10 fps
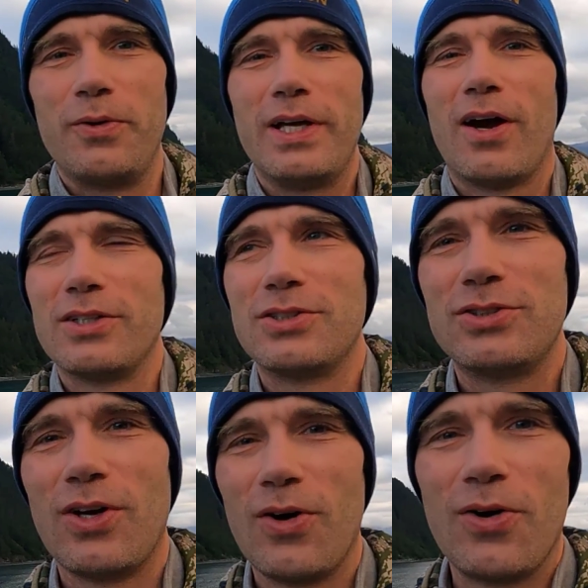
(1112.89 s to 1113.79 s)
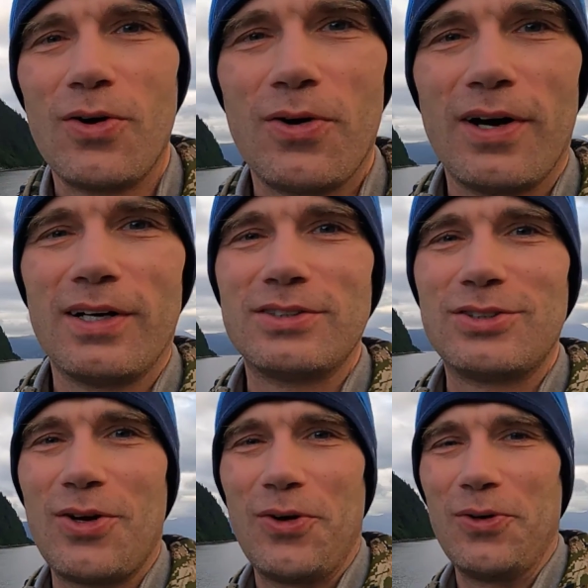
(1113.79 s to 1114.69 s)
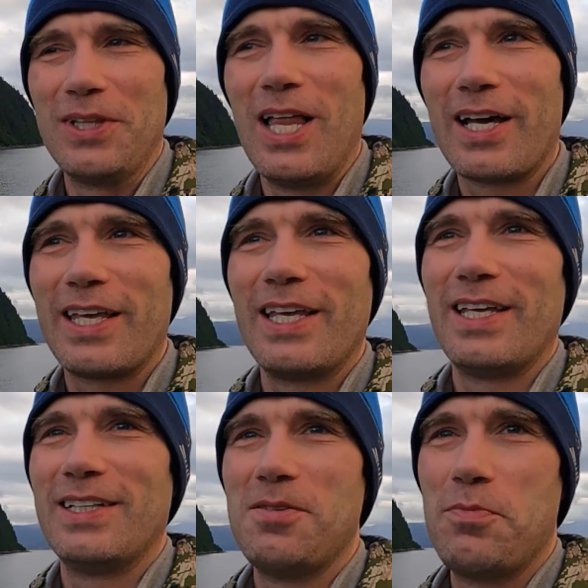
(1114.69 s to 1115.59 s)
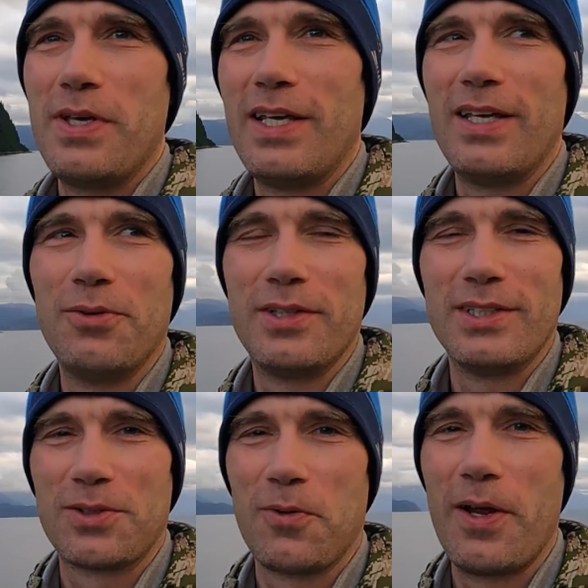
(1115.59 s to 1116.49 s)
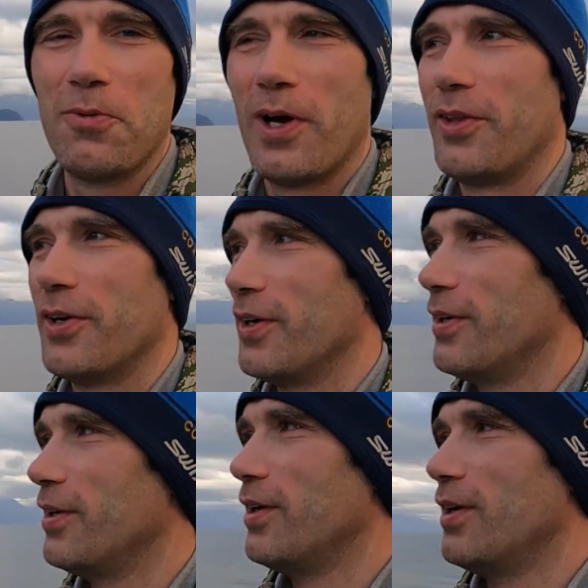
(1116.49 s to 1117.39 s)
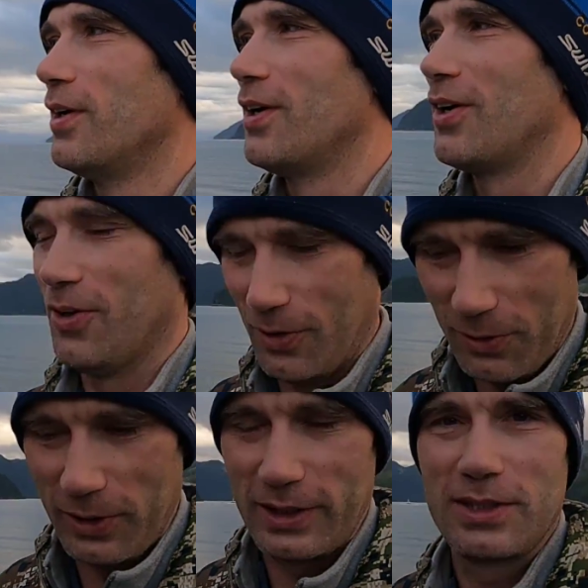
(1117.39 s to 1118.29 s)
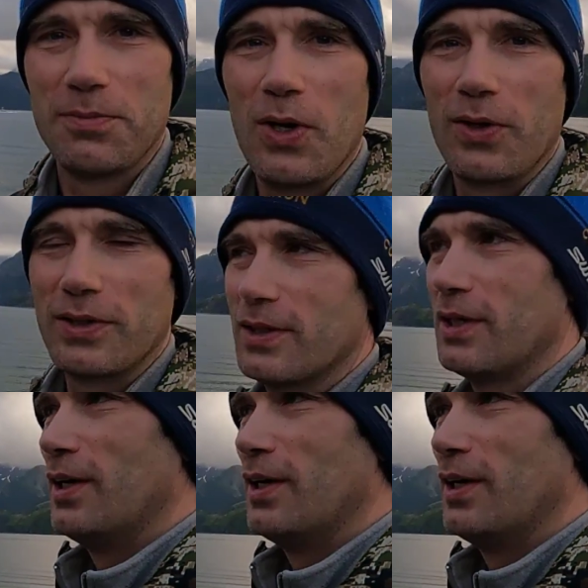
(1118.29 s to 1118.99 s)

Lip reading: We are so lucky to be with this great weather. Holy smokes.